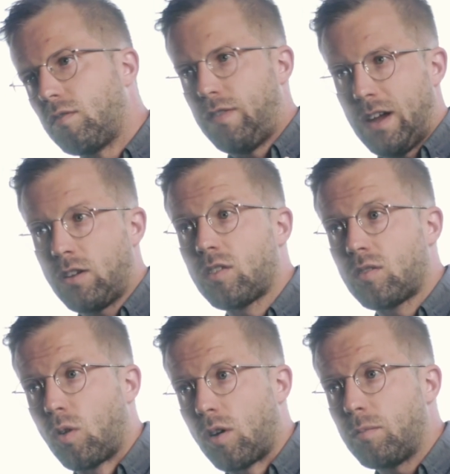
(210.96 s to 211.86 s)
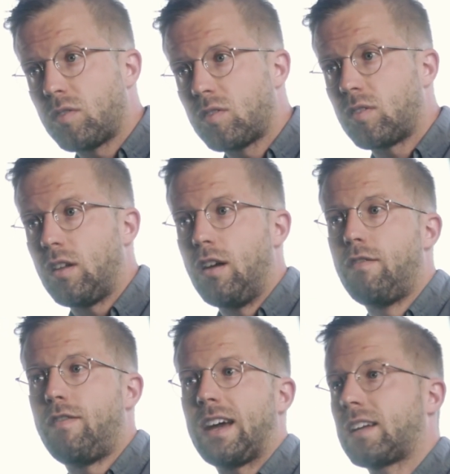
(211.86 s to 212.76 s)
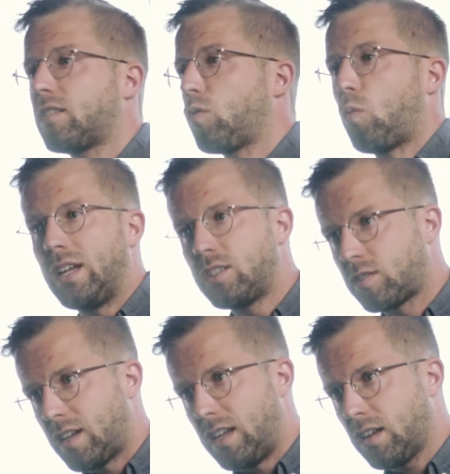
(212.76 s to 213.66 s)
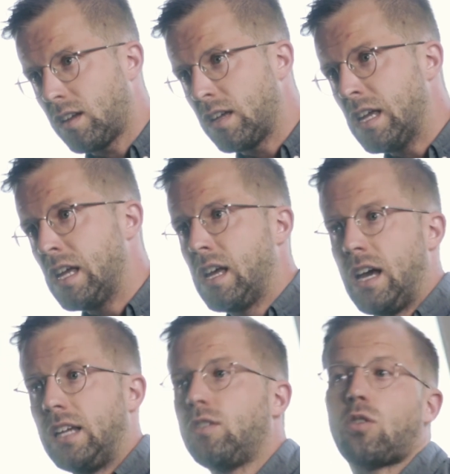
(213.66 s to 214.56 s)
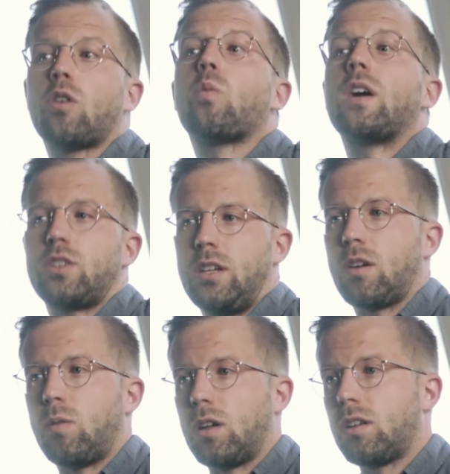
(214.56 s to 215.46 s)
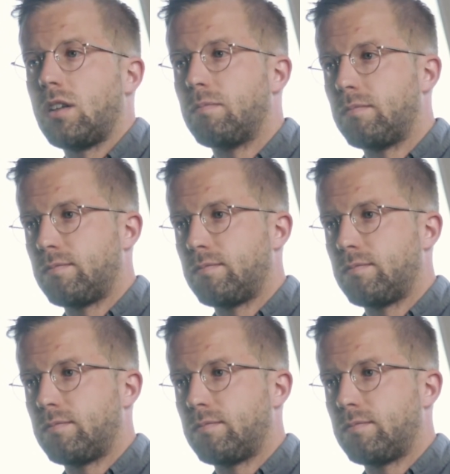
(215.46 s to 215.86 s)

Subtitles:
fairness norms affect wage setting and in turn wage inequality.